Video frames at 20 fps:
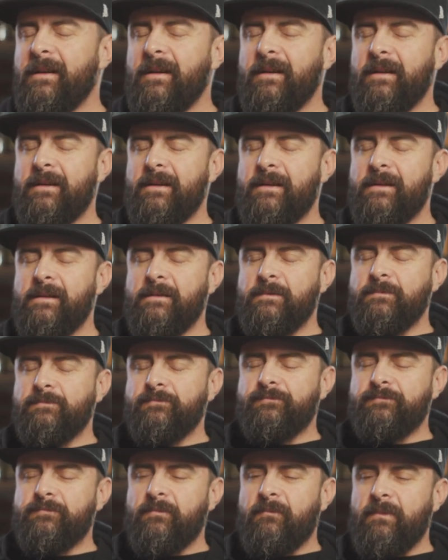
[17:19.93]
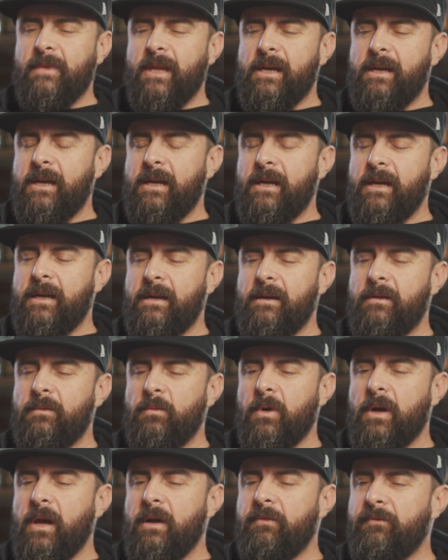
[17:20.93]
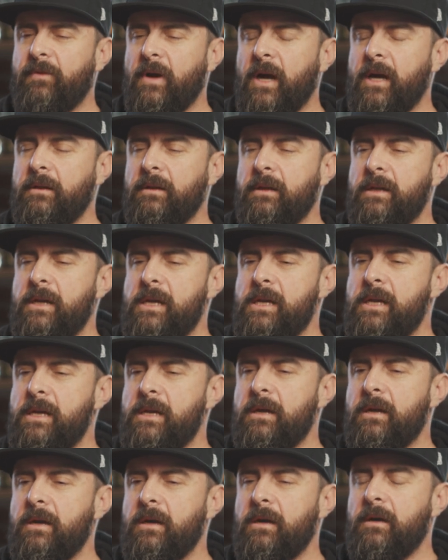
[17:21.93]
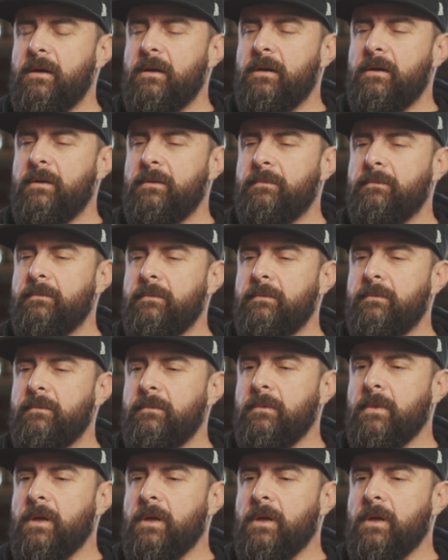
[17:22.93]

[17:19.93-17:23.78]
Um, and when I finally um,